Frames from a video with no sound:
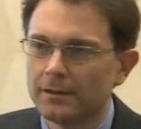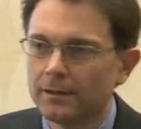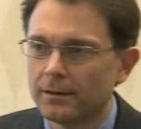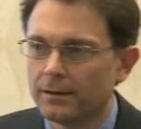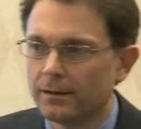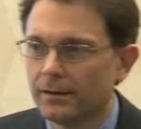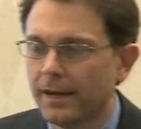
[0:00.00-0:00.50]

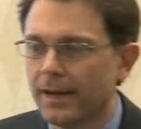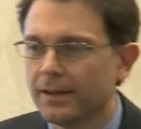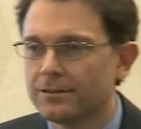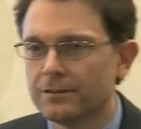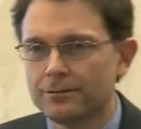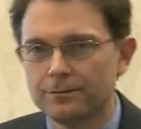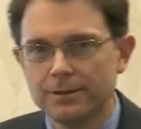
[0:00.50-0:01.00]

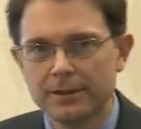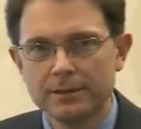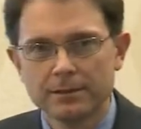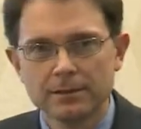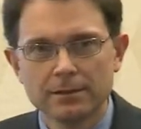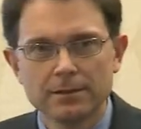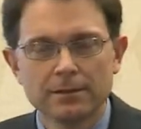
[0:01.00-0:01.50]
hands and
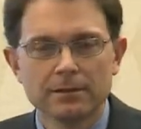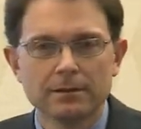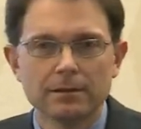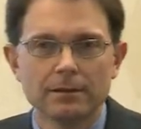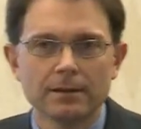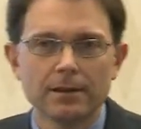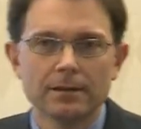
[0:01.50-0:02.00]
feet,
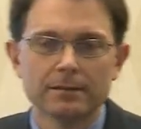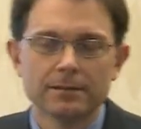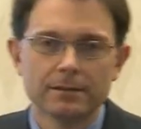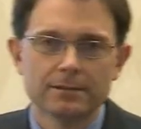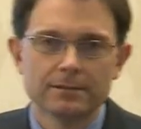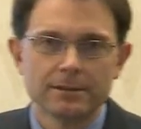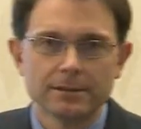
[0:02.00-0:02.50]
that
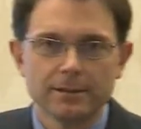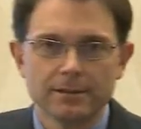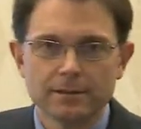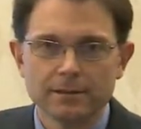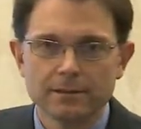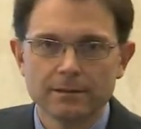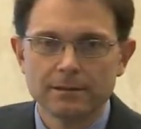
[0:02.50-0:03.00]
is
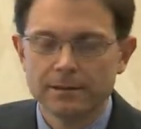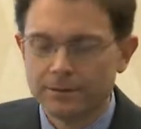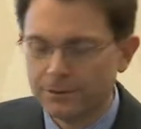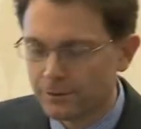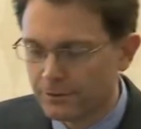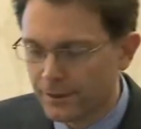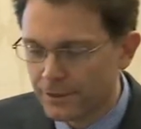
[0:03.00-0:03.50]
the
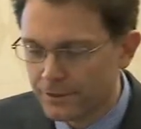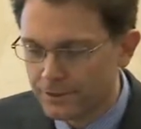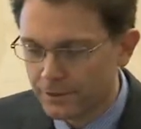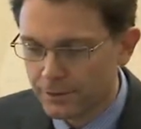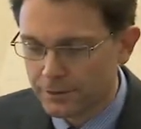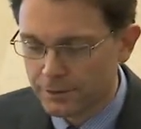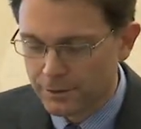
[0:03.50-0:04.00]
derivation
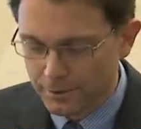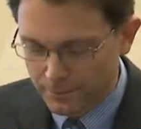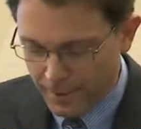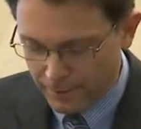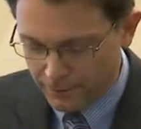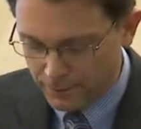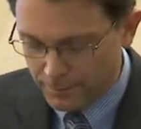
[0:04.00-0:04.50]
of the term
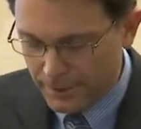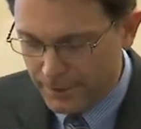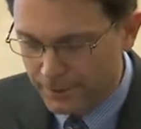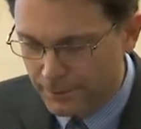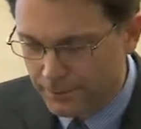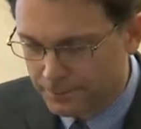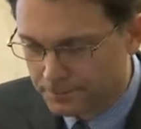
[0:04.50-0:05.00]

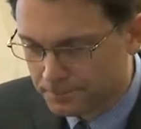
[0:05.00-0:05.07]
acromegaly.